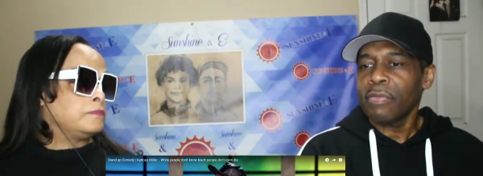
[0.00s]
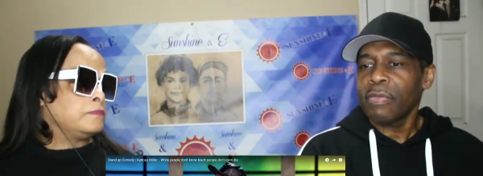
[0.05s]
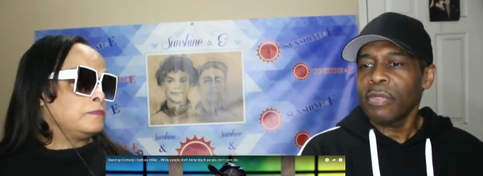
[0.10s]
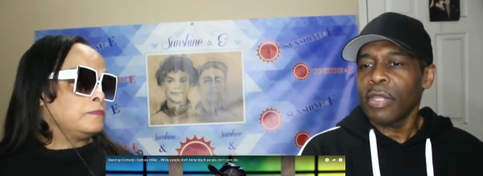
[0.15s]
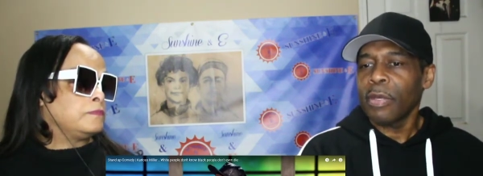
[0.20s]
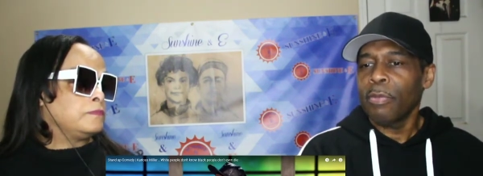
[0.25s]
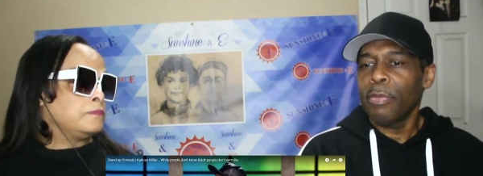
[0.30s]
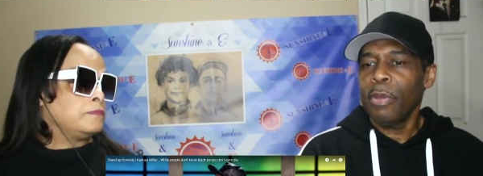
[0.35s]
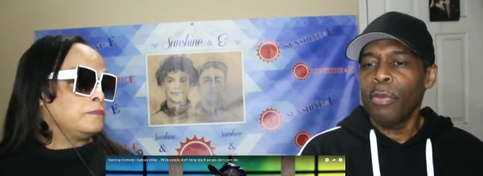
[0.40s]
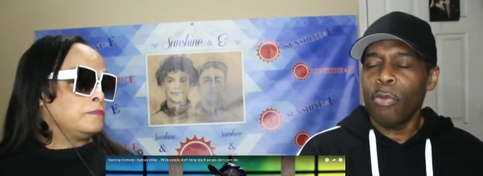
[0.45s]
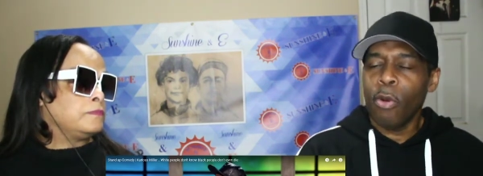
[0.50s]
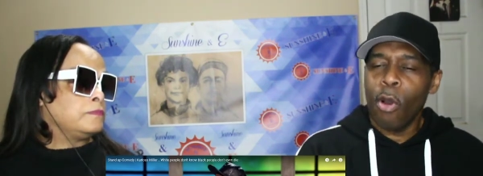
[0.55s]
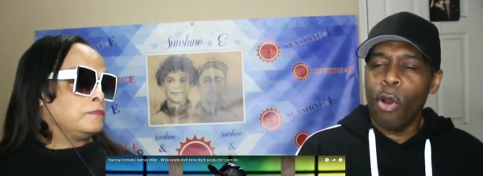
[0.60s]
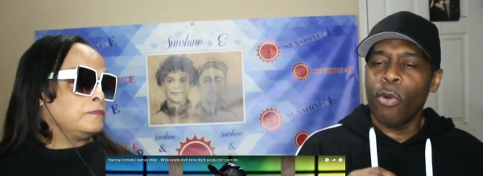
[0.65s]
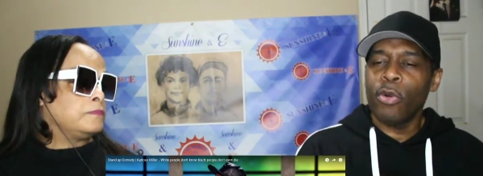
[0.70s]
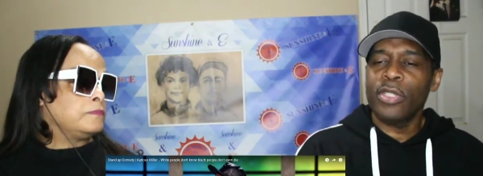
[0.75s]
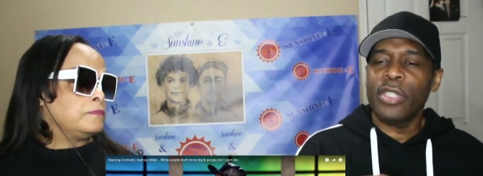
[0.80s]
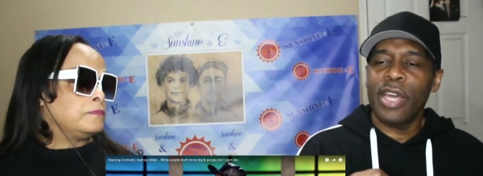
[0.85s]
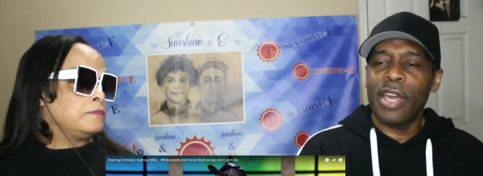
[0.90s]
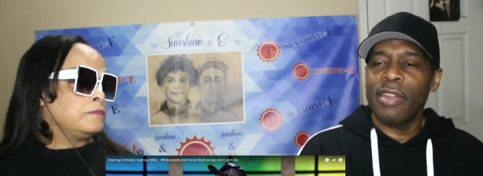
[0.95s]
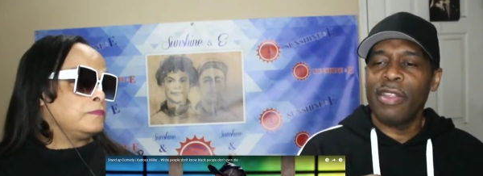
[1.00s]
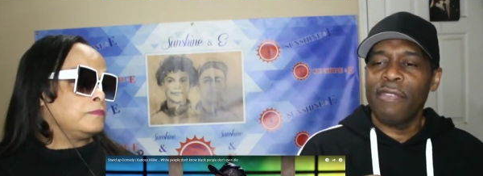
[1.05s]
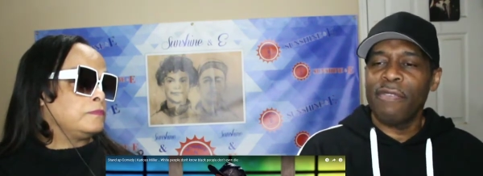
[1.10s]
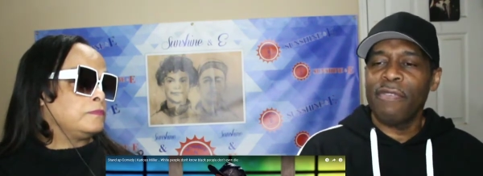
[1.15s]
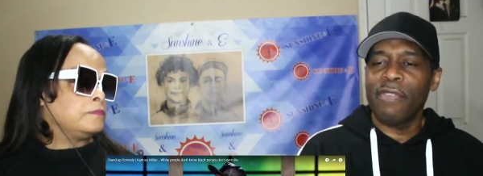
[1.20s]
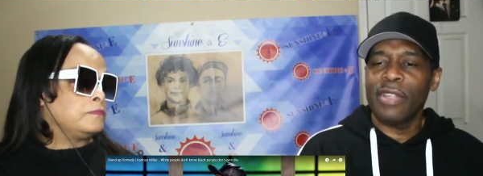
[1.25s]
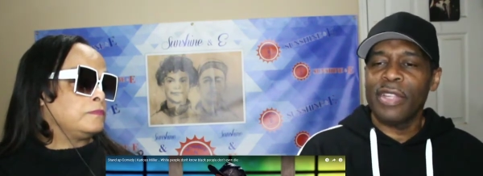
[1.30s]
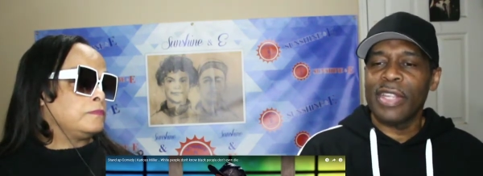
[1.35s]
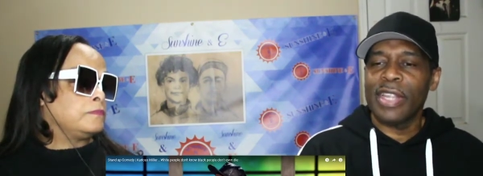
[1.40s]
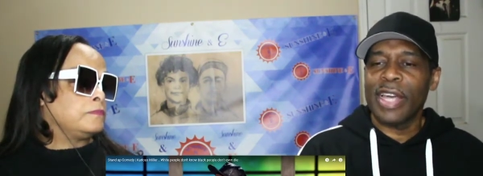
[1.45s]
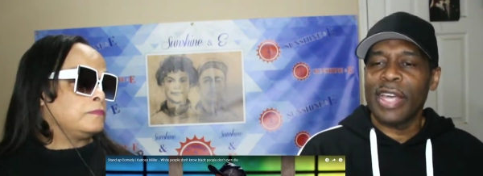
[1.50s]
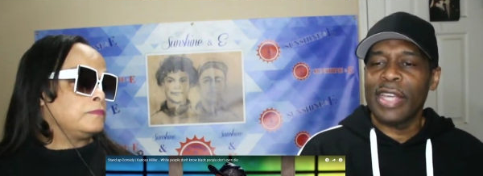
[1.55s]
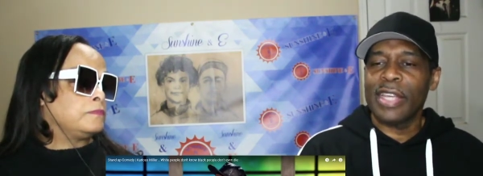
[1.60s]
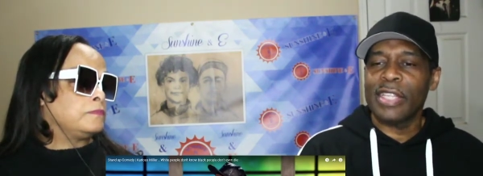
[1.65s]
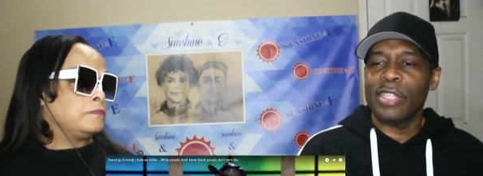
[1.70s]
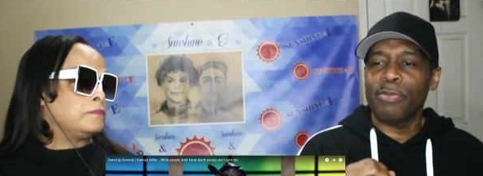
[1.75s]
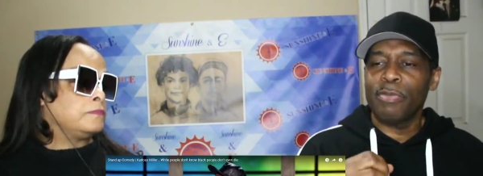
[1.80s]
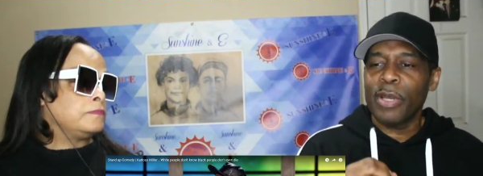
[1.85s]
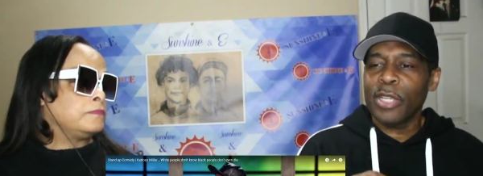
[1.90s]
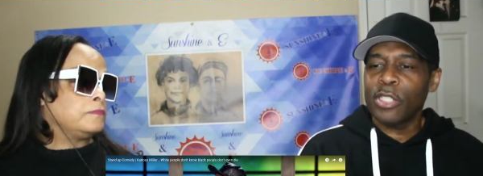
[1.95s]
Speaker 1: people always had that feeling like,
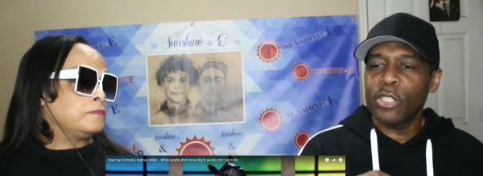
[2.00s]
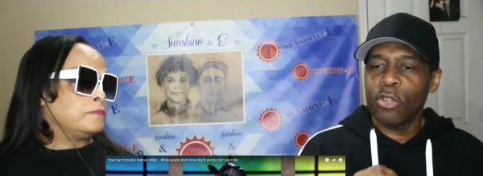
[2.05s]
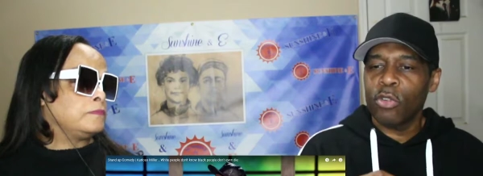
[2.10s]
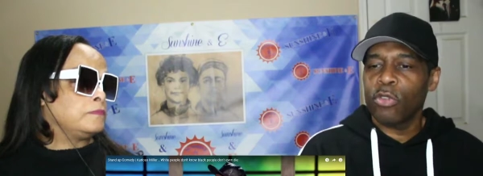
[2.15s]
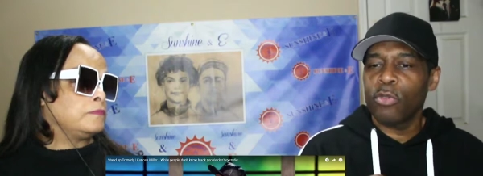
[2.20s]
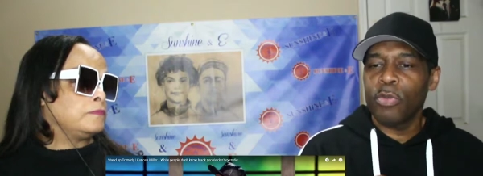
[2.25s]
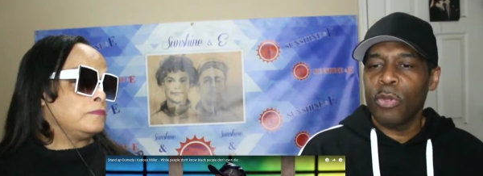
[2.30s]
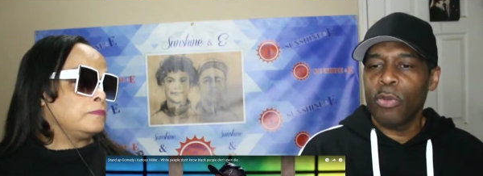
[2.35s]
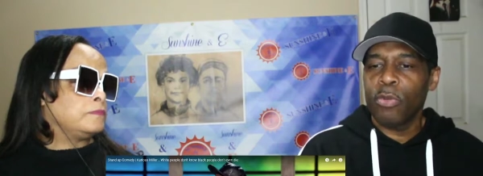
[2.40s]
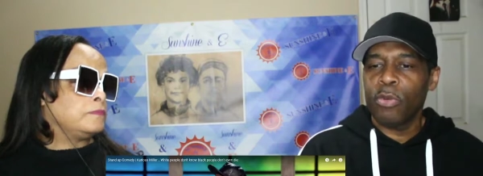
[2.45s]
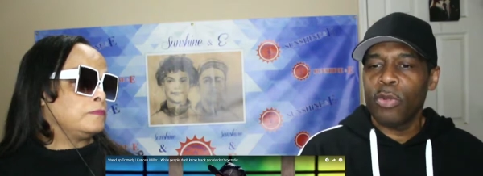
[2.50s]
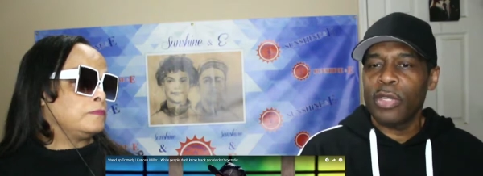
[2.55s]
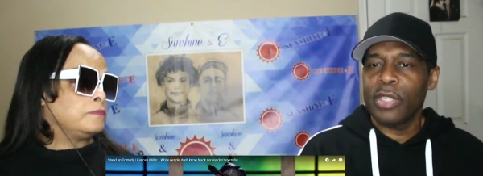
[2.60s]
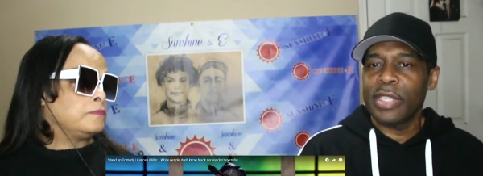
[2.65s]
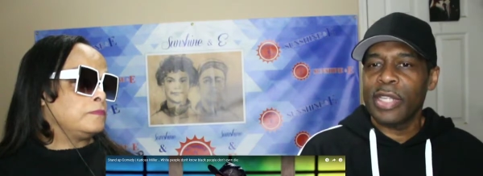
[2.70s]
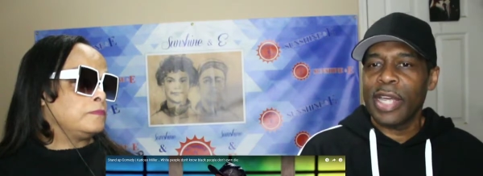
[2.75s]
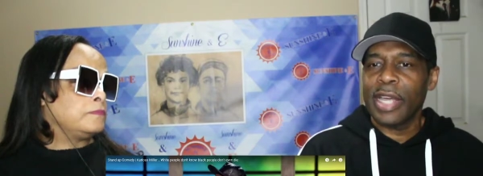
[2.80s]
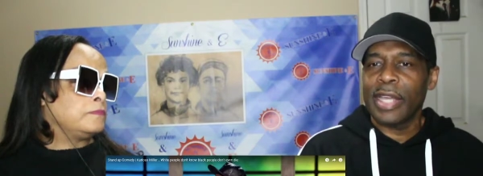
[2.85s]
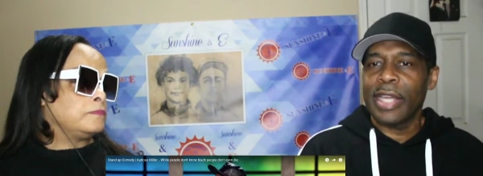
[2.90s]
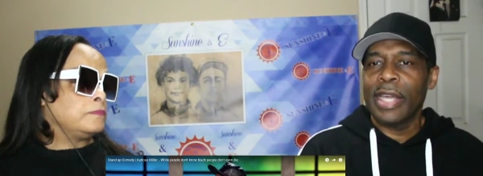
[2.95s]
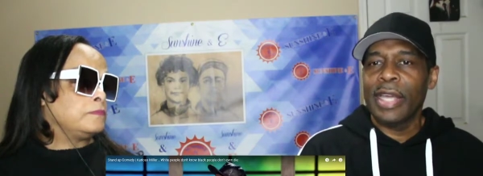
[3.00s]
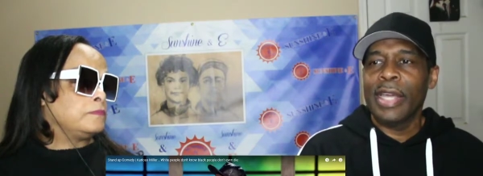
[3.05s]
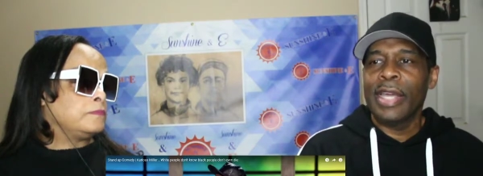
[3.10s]
especially those people, it's like,